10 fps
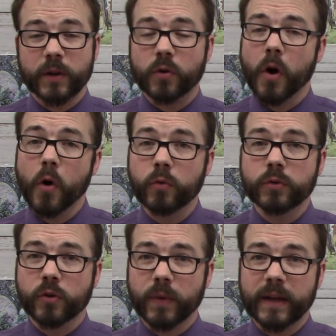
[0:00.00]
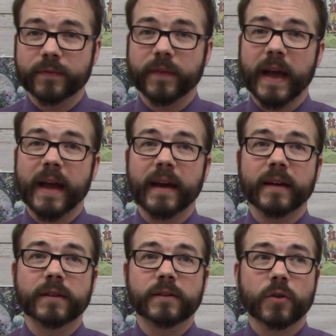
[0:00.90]
her own grief
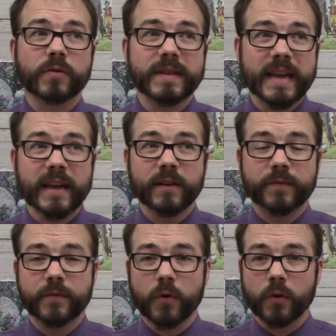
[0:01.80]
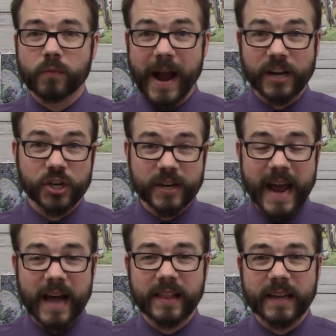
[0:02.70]
and her need for
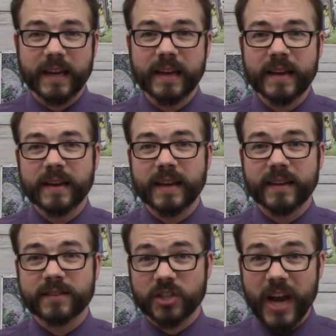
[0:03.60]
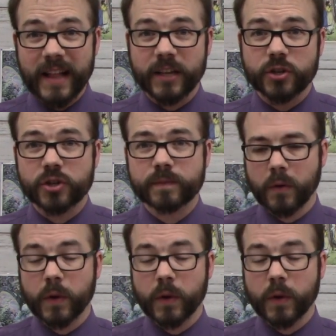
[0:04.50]
rationality is a challenge.